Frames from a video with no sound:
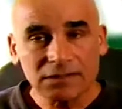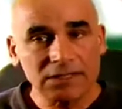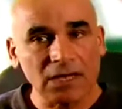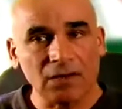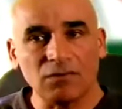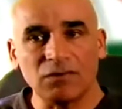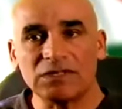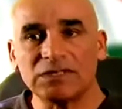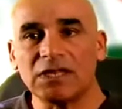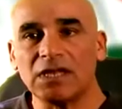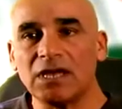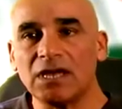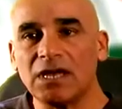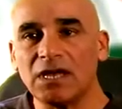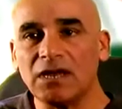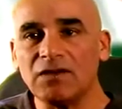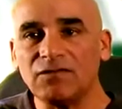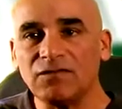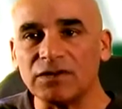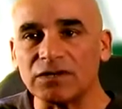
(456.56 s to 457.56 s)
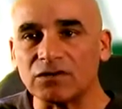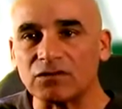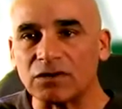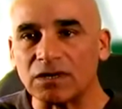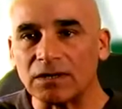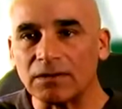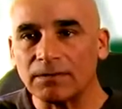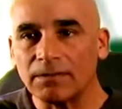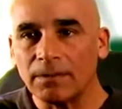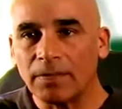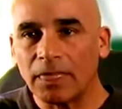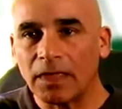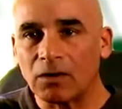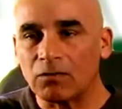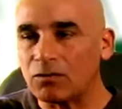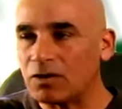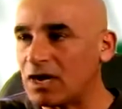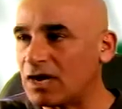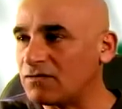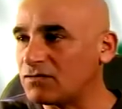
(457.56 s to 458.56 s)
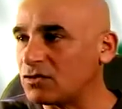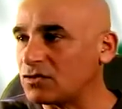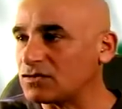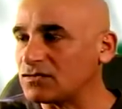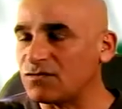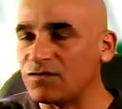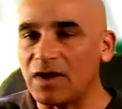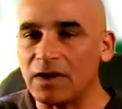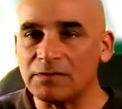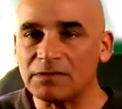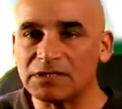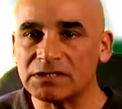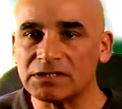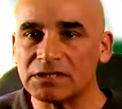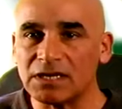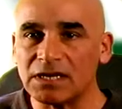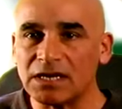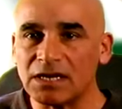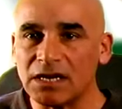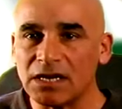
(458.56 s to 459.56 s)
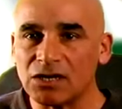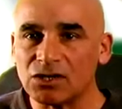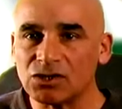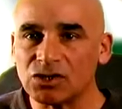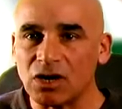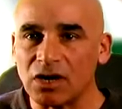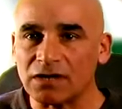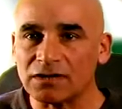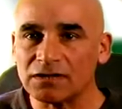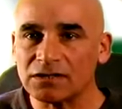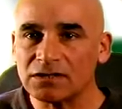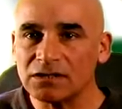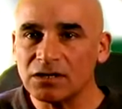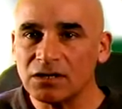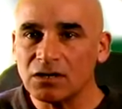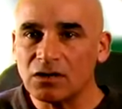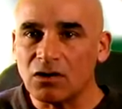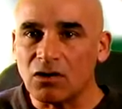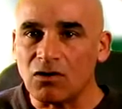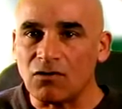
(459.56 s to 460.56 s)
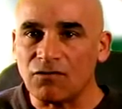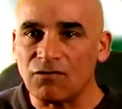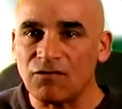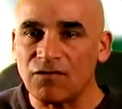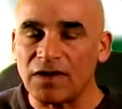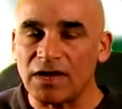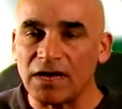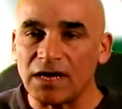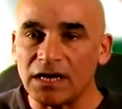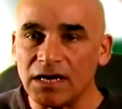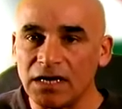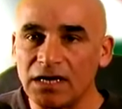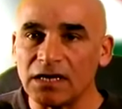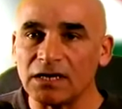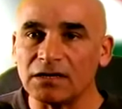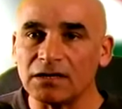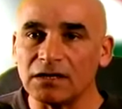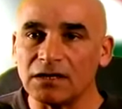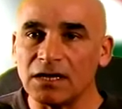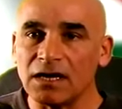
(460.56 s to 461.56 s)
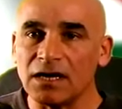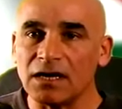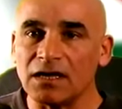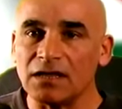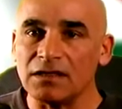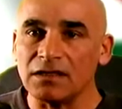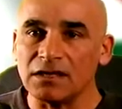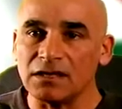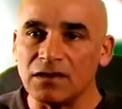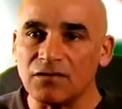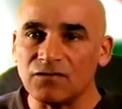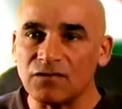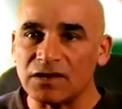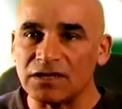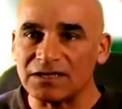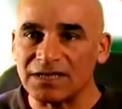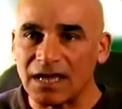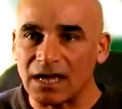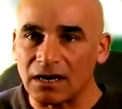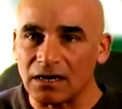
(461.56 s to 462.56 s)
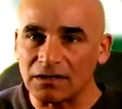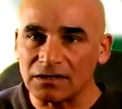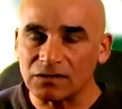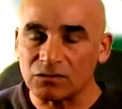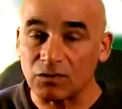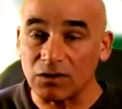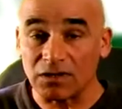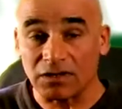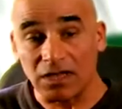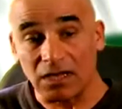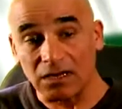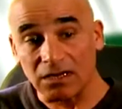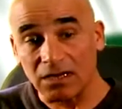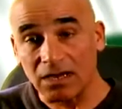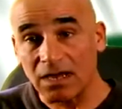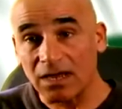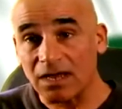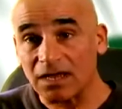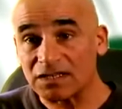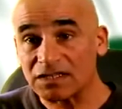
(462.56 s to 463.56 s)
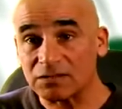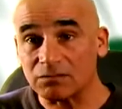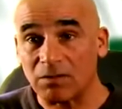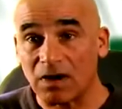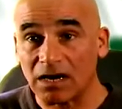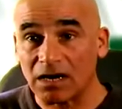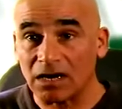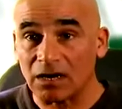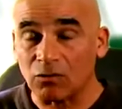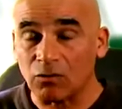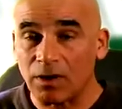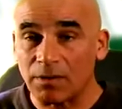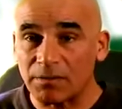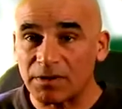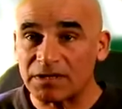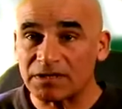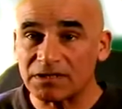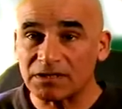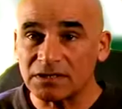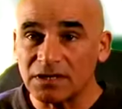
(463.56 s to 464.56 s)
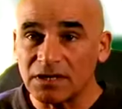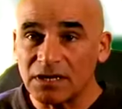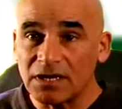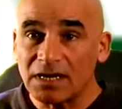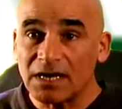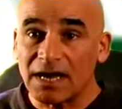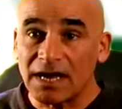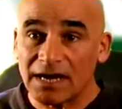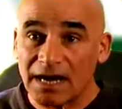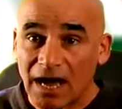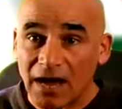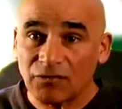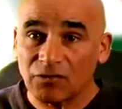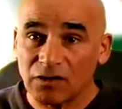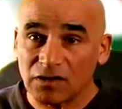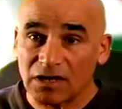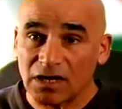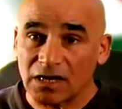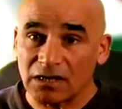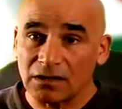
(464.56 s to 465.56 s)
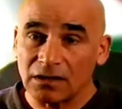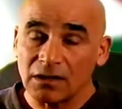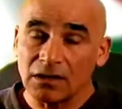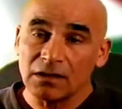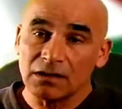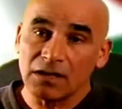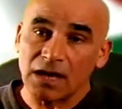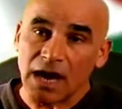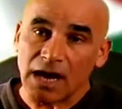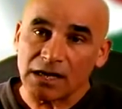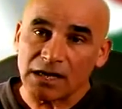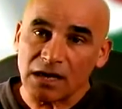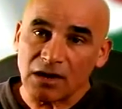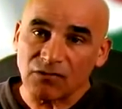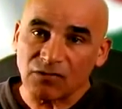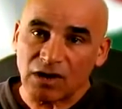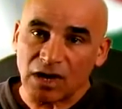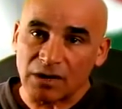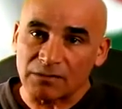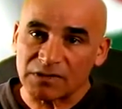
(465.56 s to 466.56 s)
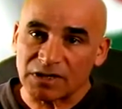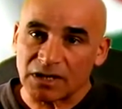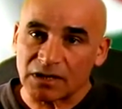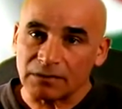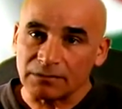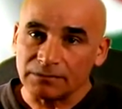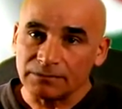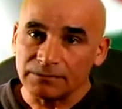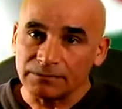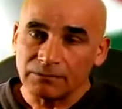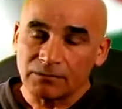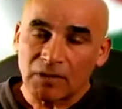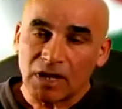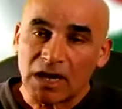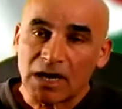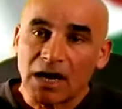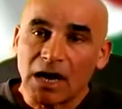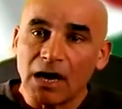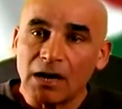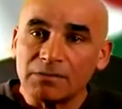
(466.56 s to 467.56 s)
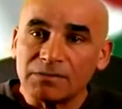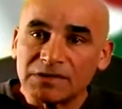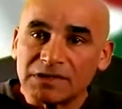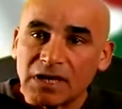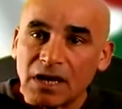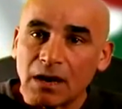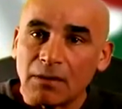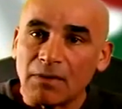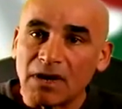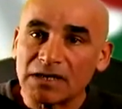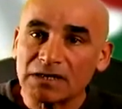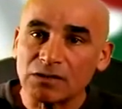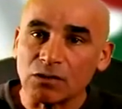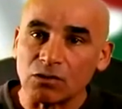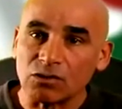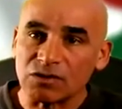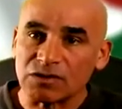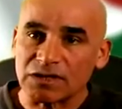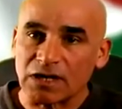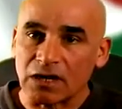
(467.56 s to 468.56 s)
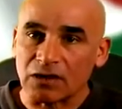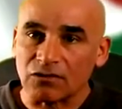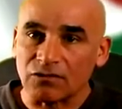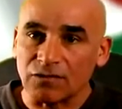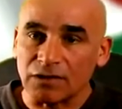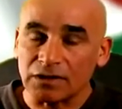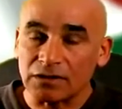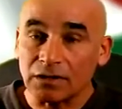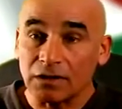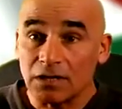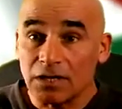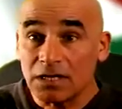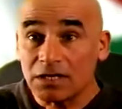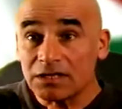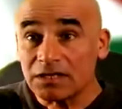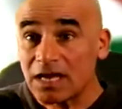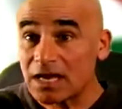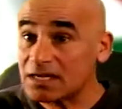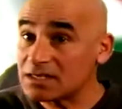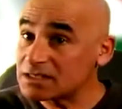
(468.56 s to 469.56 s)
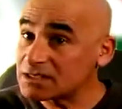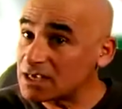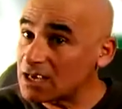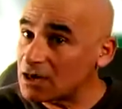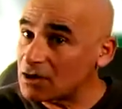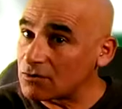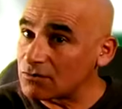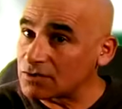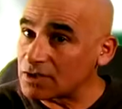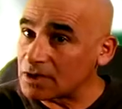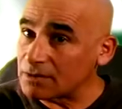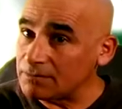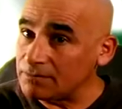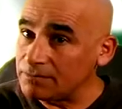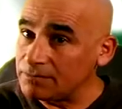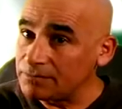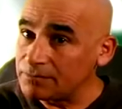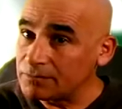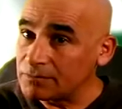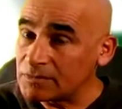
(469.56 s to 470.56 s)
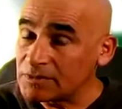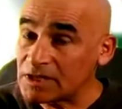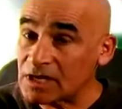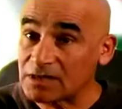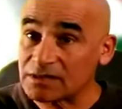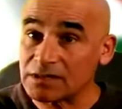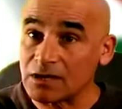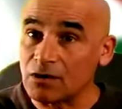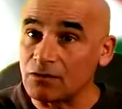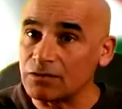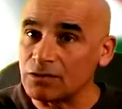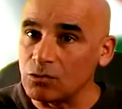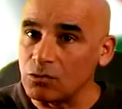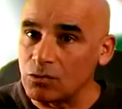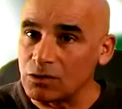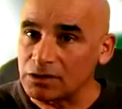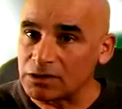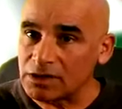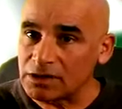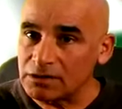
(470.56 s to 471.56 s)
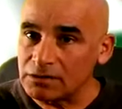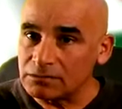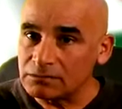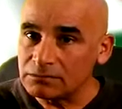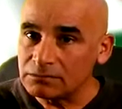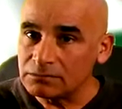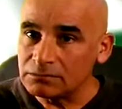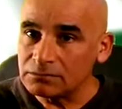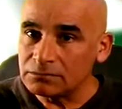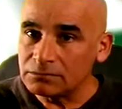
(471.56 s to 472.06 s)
Same with the infantry. We have those famous shots of hitting the different tunnels where they smuggle weapons, and after that the IDF comes in and helps the Hamas soldiers out of it, takes care of them, takes care of the wounded.